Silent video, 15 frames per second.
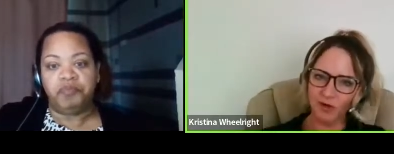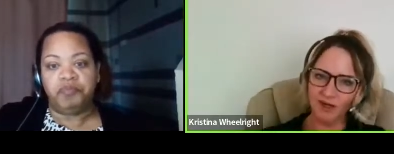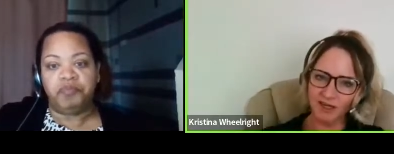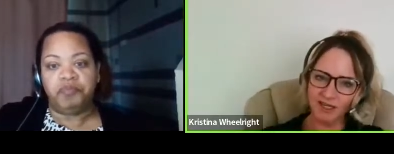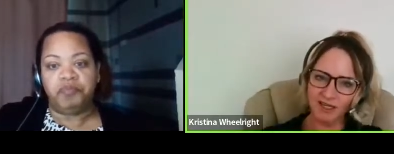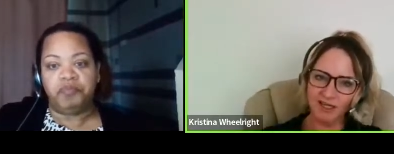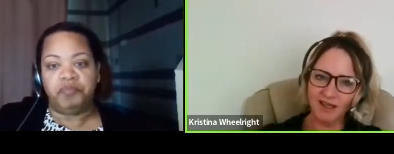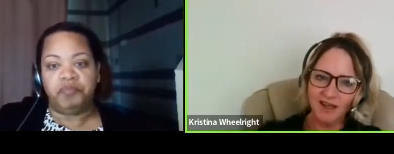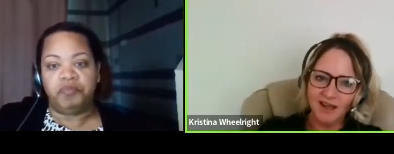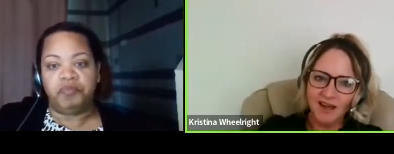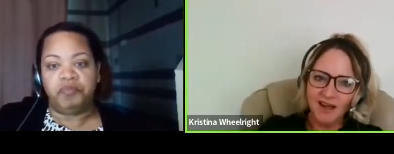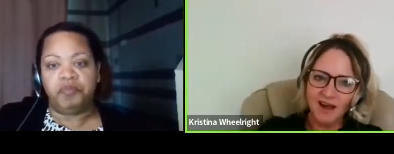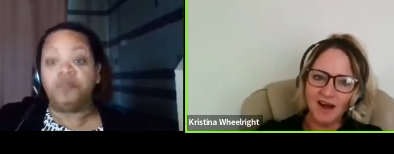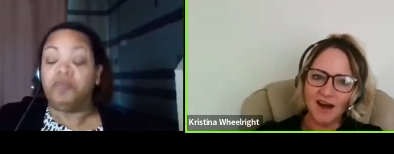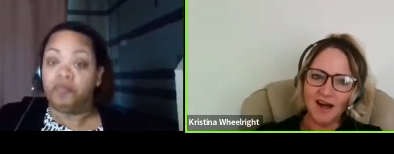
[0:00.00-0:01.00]
Speaker 1: work.
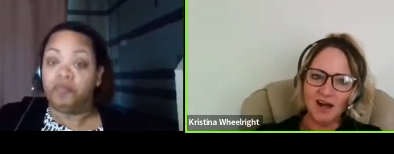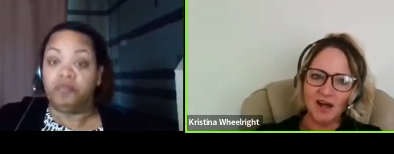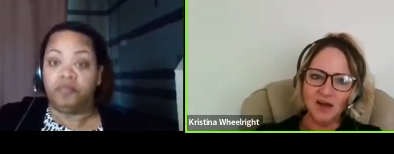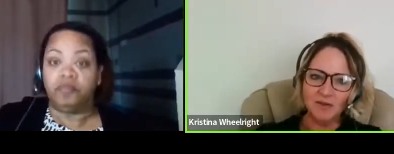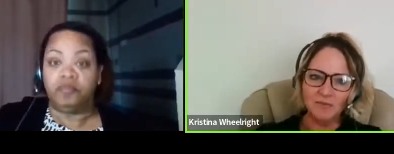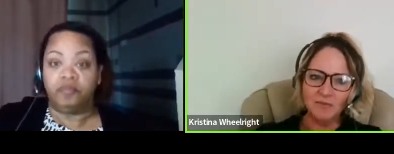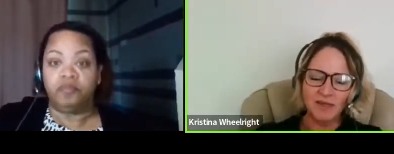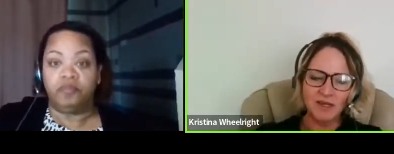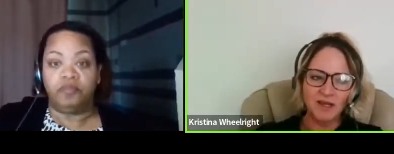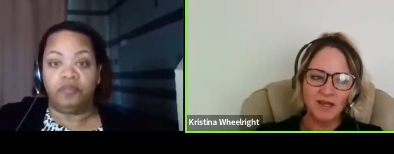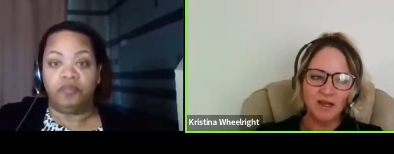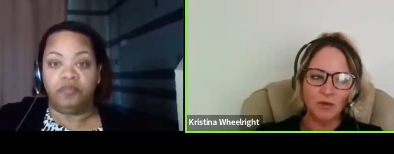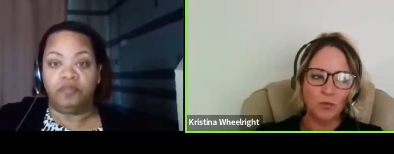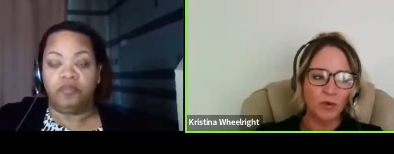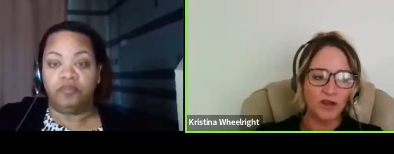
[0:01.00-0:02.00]
Um,
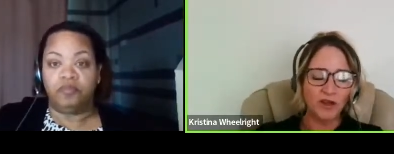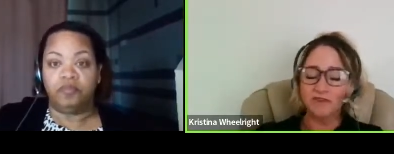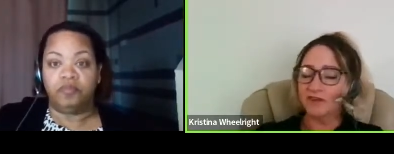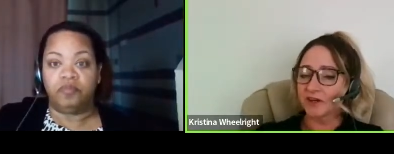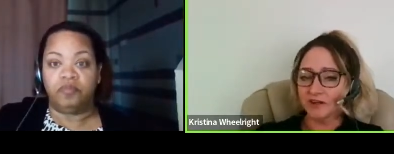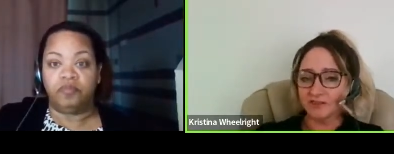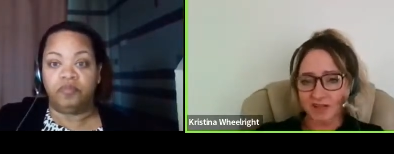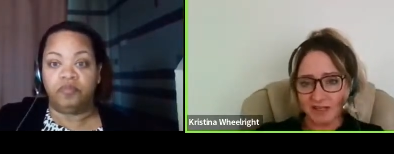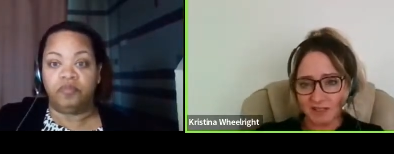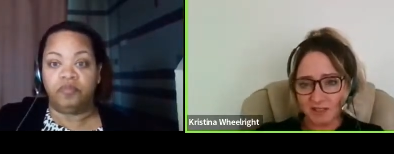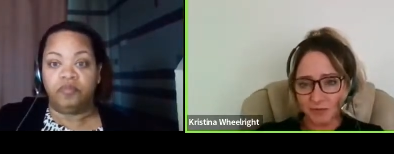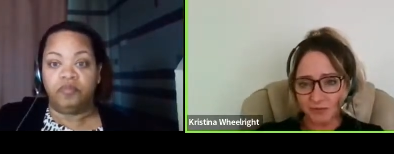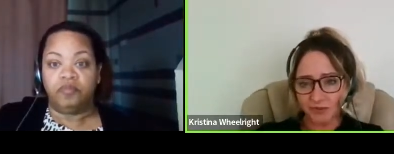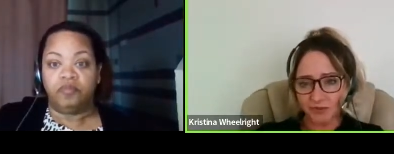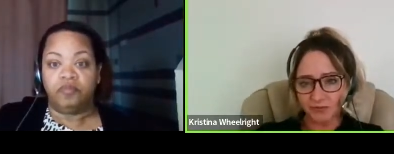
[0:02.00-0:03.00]
we are very
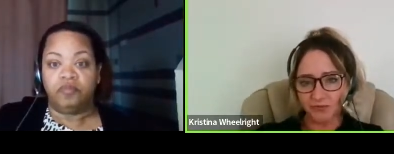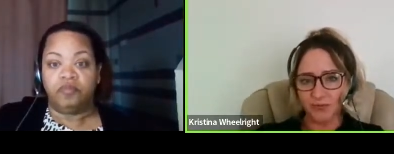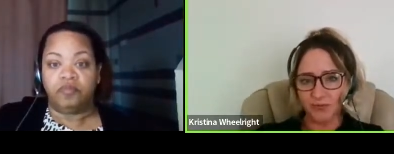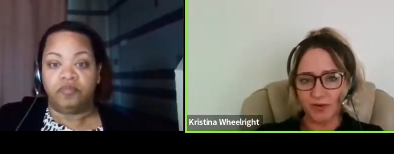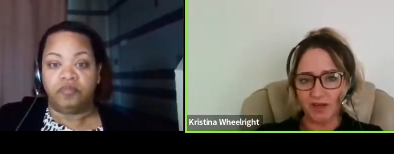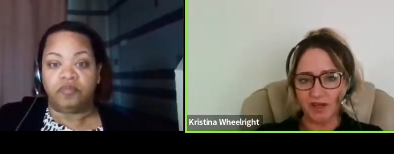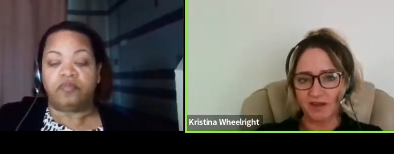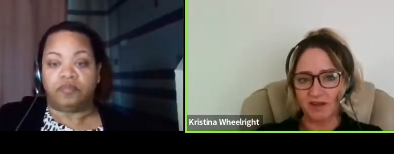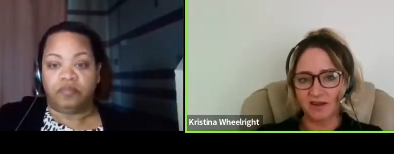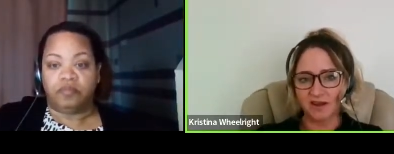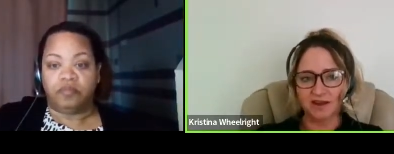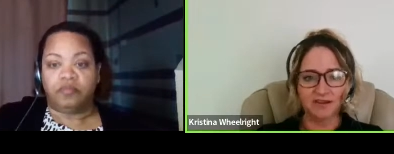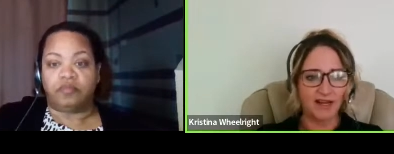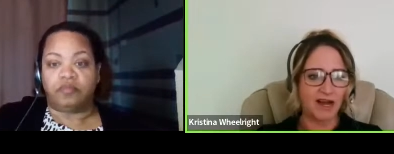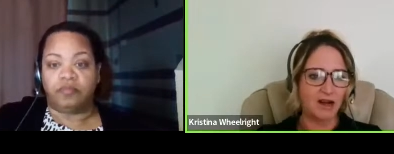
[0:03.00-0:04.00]
flexible. We
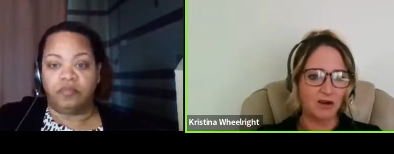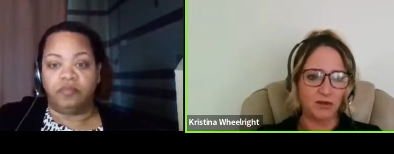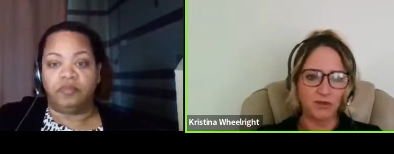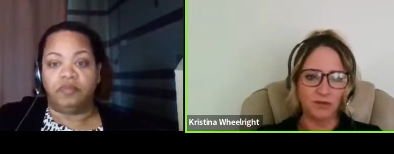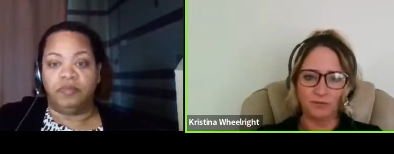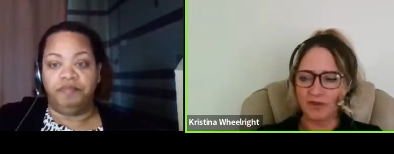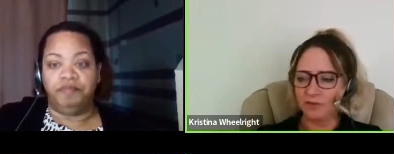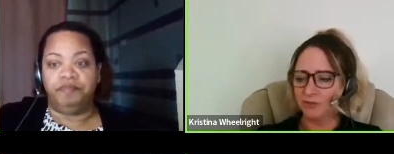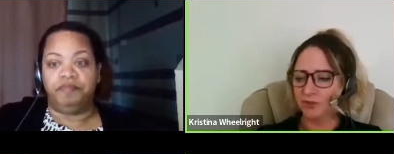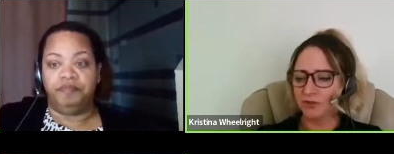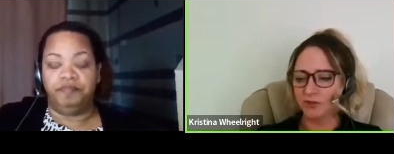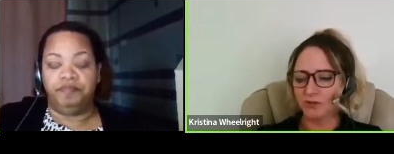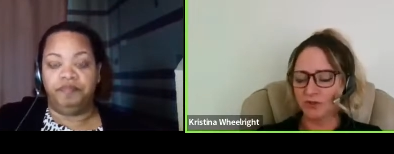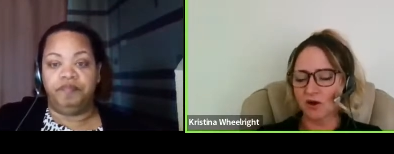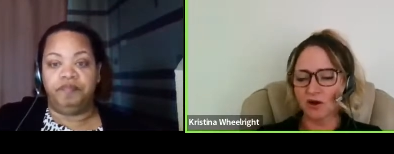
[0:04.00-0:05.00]
allow
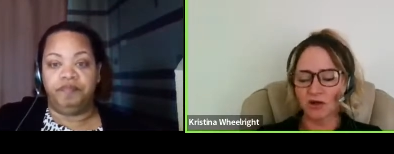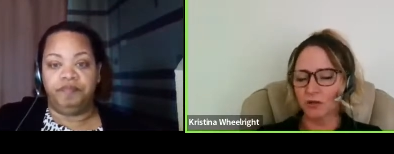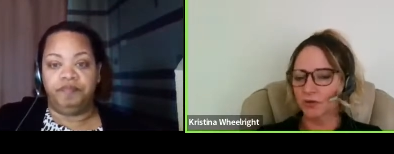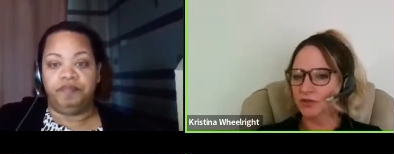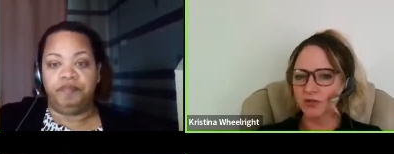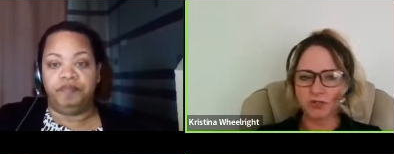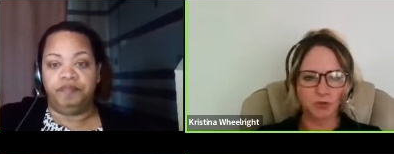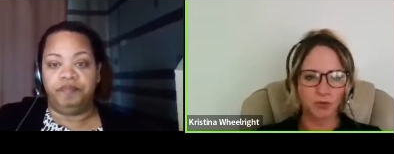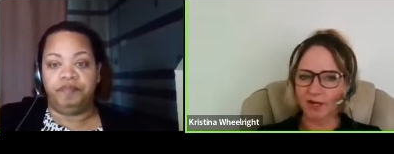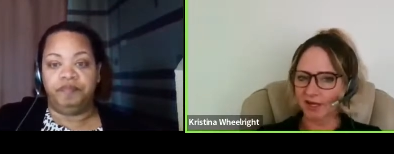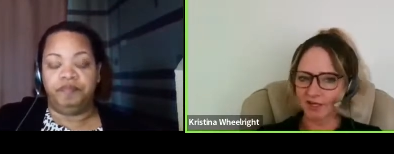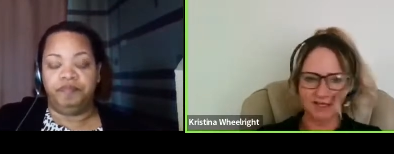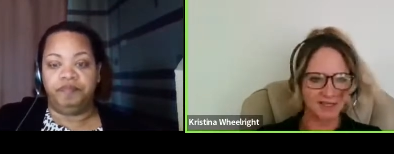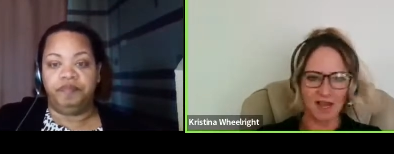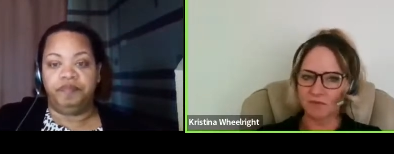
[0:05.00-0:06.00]
people, our coders, to
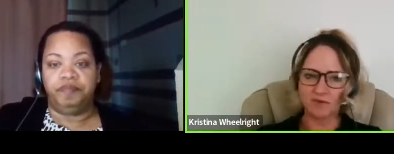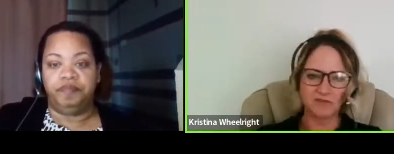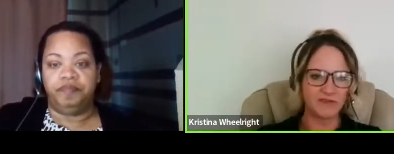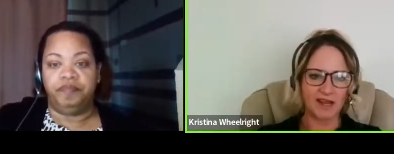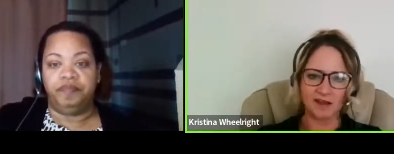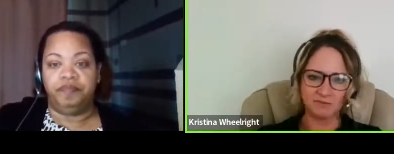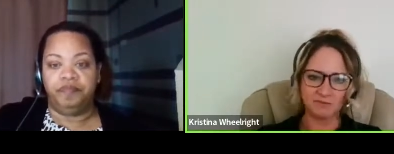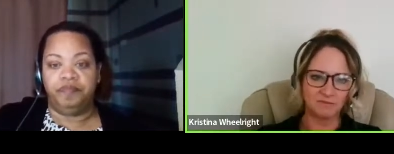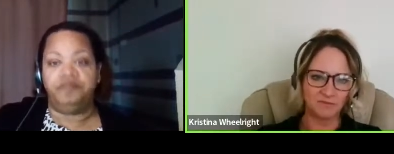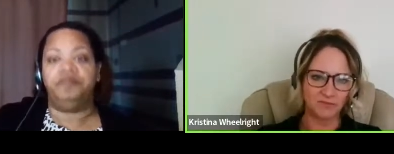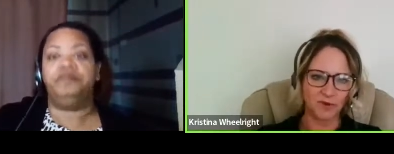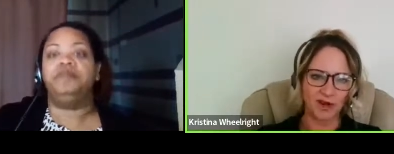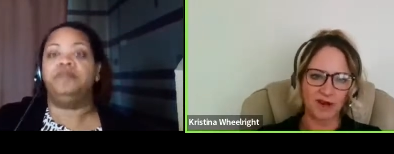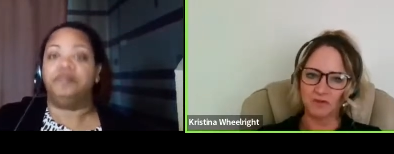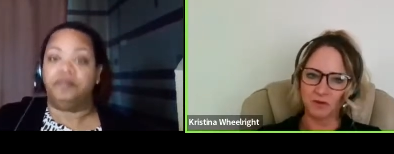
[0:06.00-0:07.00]
work any time of day
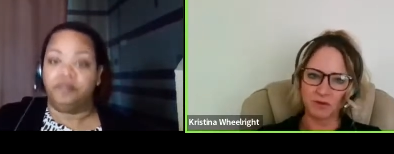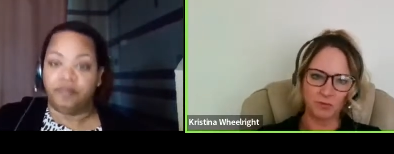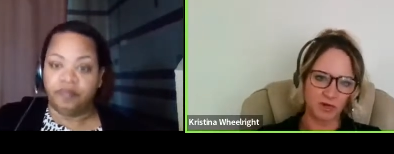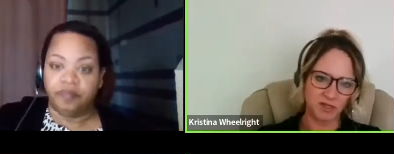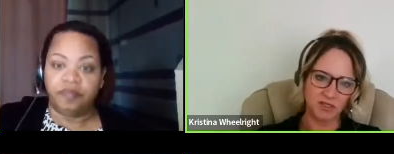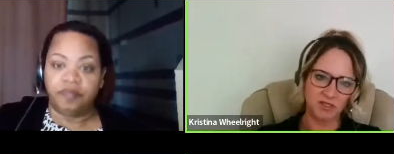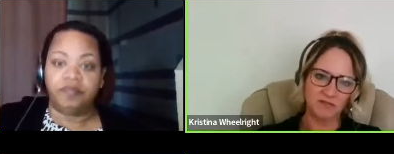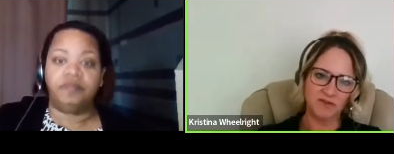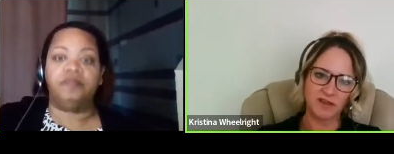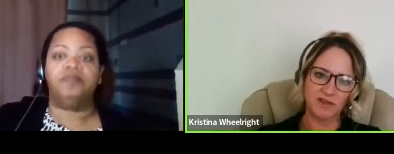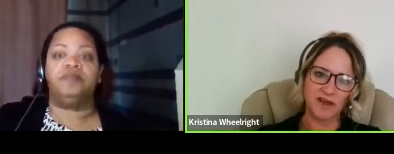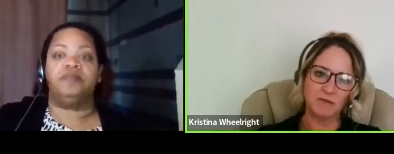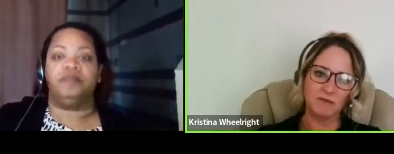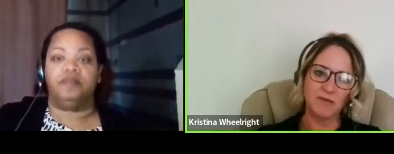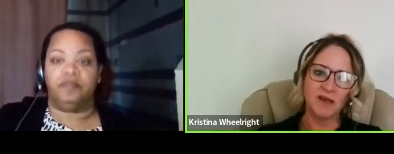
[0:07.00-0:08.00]
whatever works for
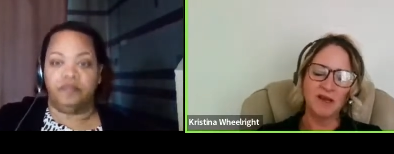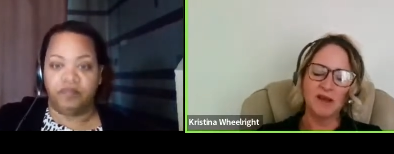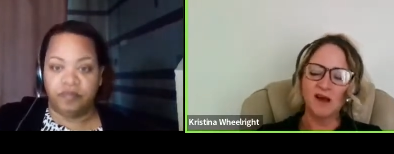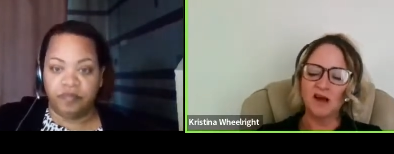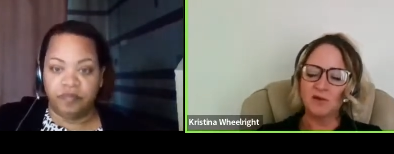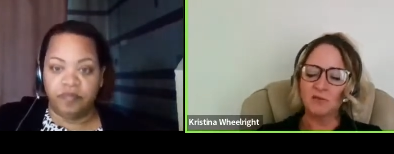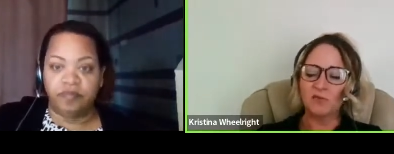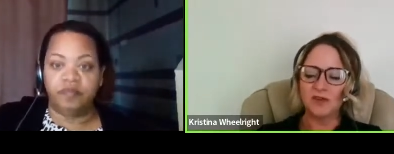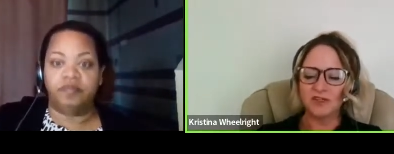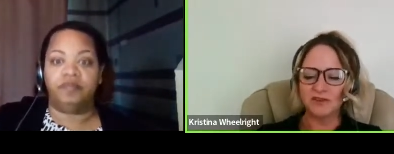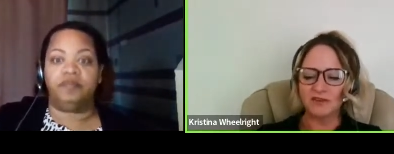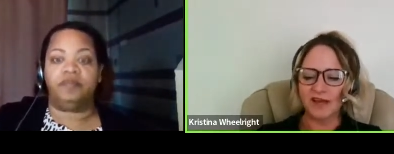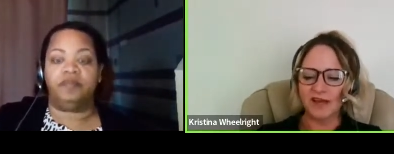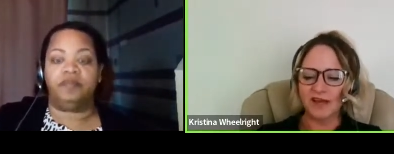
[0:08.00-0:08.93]
them. Um, we do